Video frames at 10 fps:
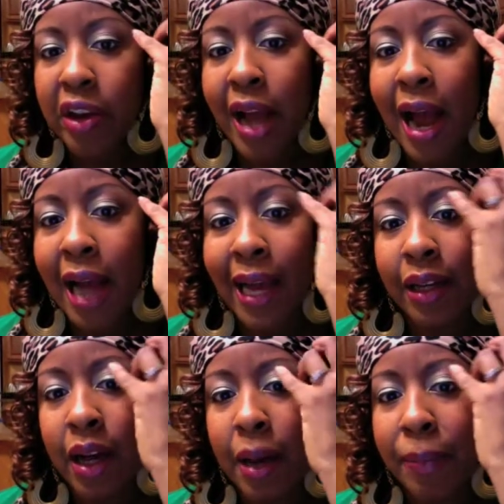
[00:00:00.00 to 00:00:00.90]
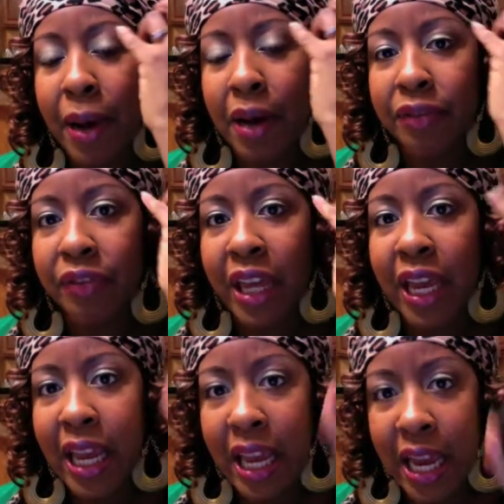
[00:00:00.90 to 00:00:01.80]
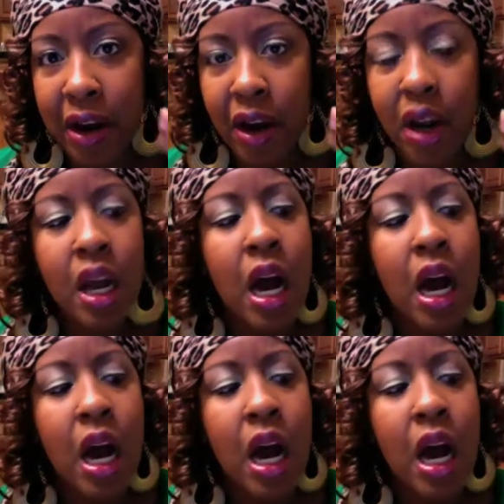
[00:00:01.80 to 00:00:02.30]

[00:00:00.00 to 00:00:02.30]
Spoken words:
your highlight above here.